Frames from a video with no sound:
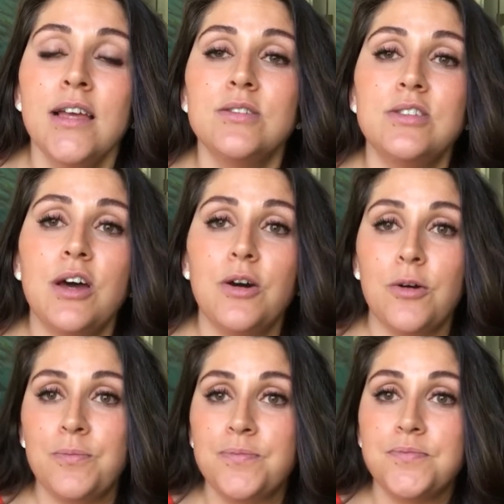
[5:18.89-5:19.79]

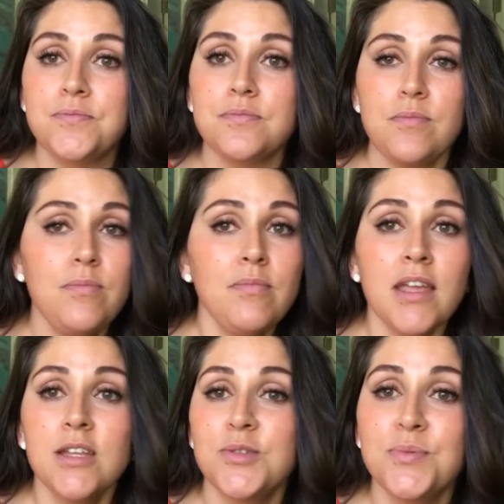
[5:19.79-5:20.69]
So
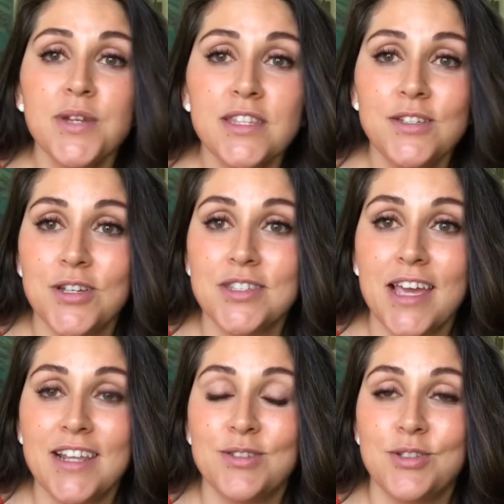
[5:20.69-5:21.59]
it's really just
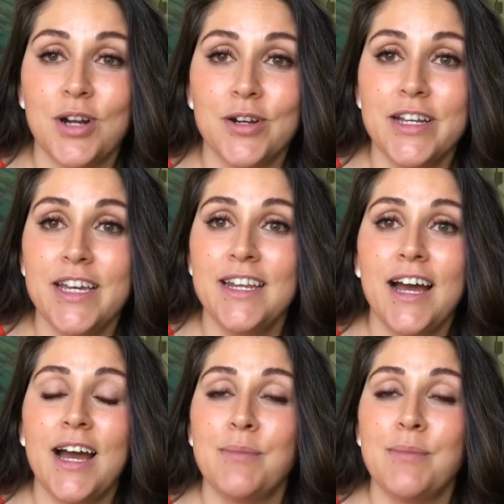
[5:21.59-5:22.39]
getting started.